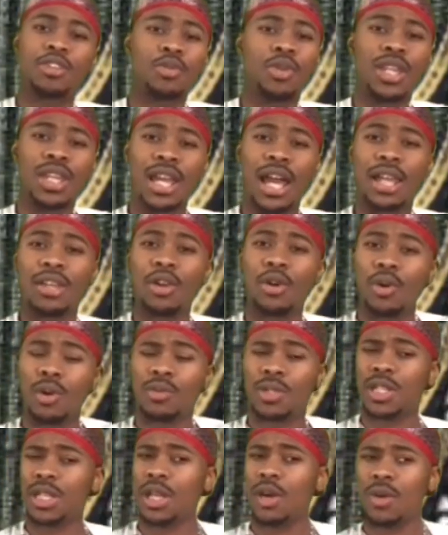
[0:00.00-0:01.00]
you did not know it was
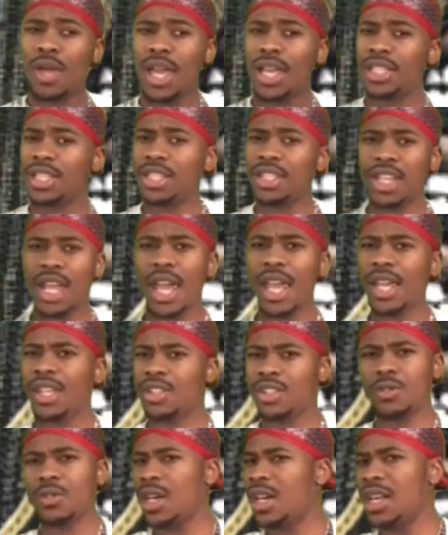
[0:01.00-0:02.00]
a location change?
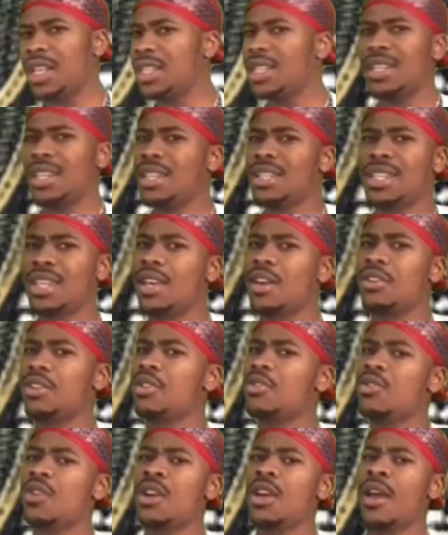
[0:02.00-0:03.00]
Your cousin didn't tell
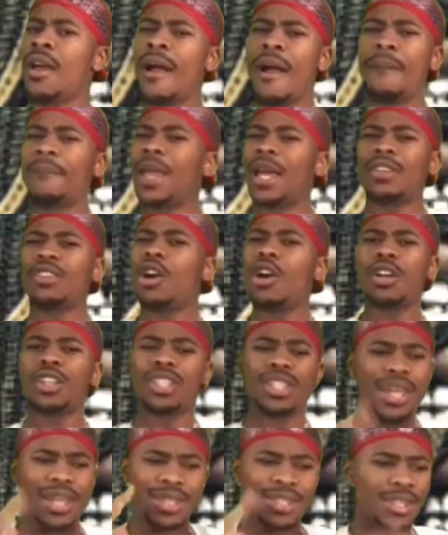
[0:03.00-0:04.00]
you? I'm like, no,
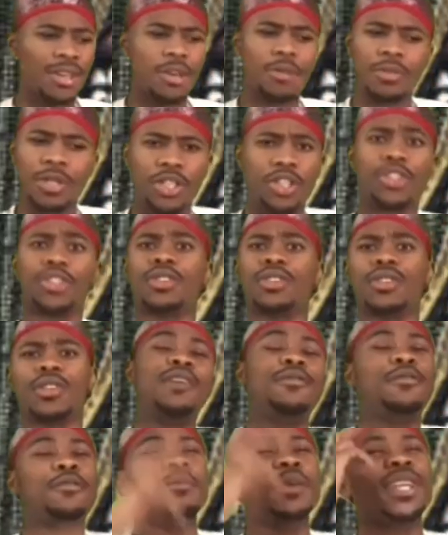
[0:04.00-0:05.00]
she ain't tell me. And
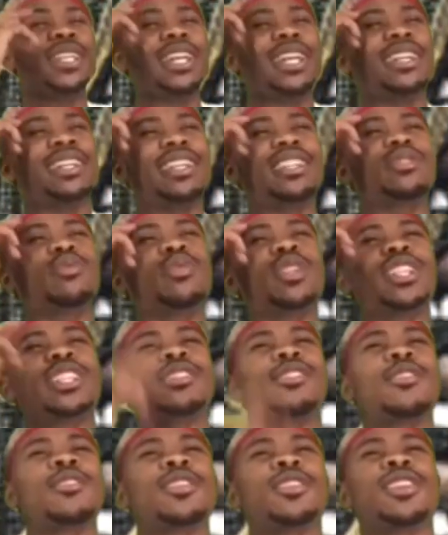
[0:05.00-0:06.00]
familia, this one it
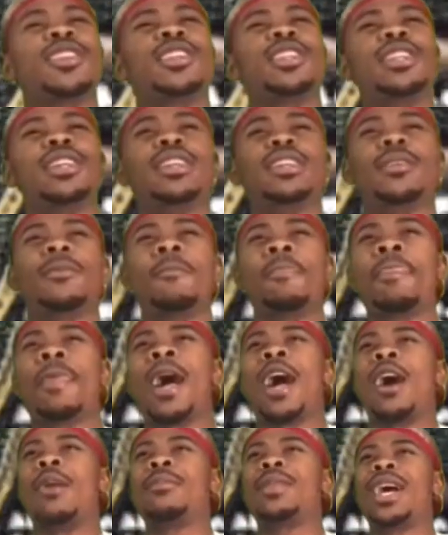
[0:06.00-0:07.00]
started to click.
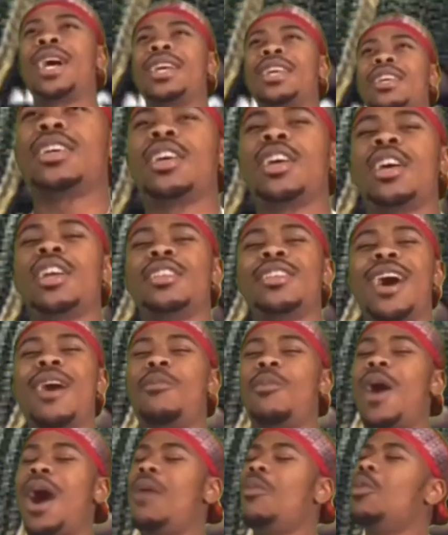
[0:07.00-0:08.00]
I'm like, now
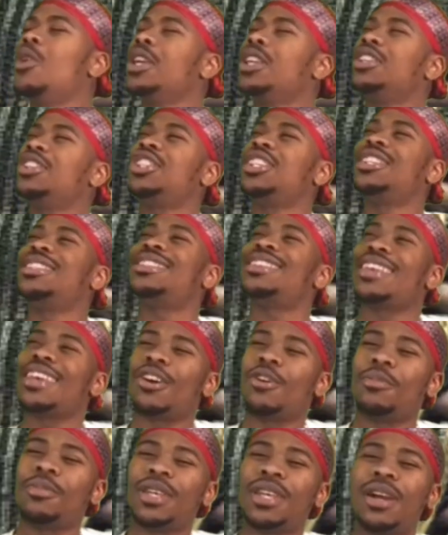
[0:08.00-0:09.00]
why wouldn't she
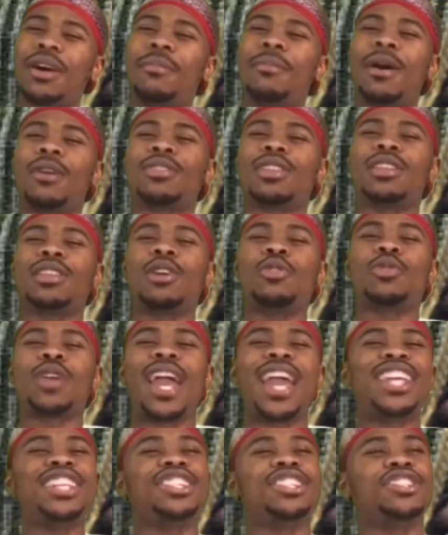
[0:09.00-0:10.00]
tell me about the
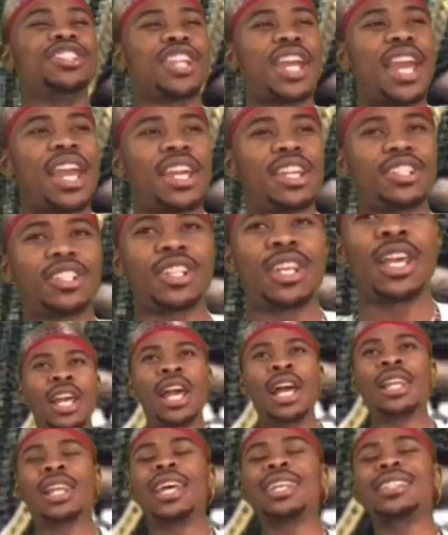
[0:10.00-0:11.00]
location change?
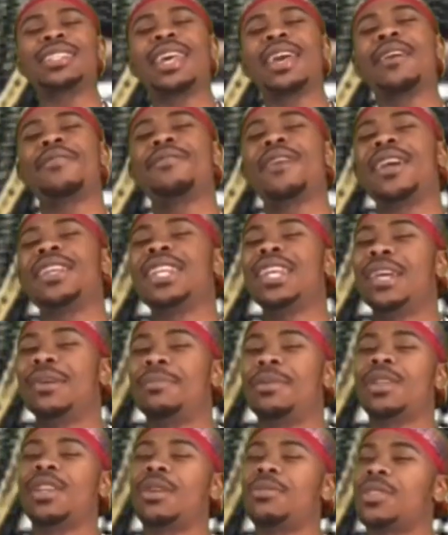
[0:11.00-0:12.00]
Let's say if I did
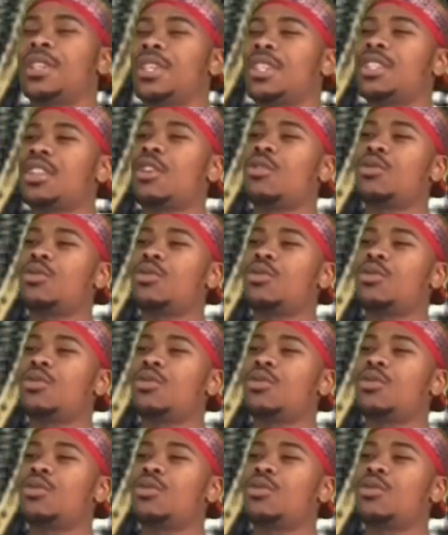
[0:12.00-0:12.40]
pull up to this